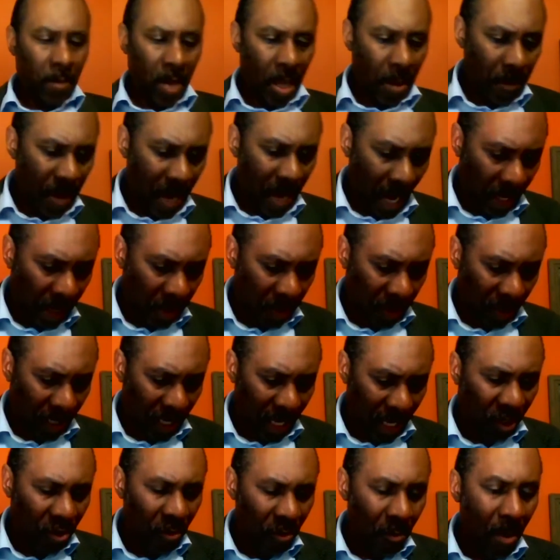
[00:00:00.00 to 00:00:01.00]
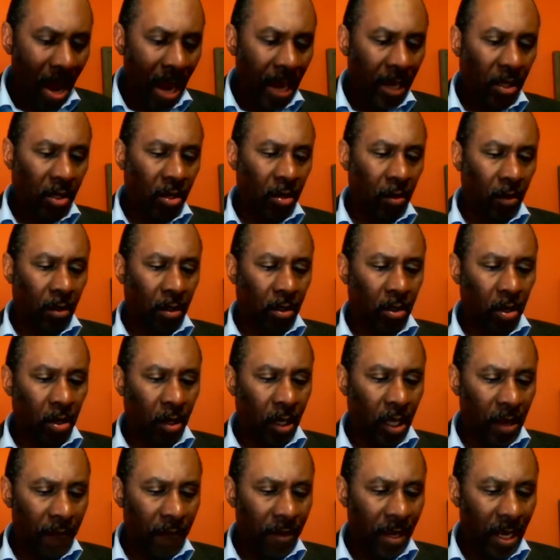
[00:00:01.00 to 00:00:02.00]
maybe I can get to mine
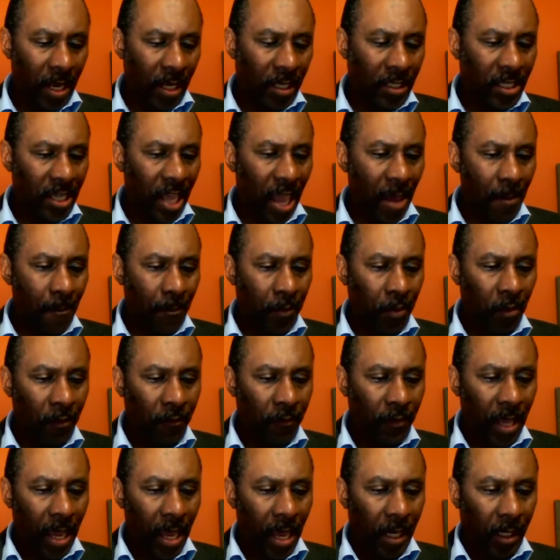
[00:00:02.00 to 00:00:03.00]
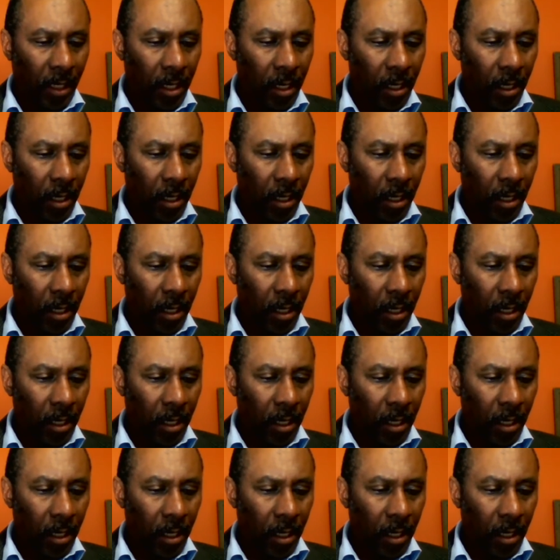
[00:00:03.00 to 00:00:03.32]
to give an example of that.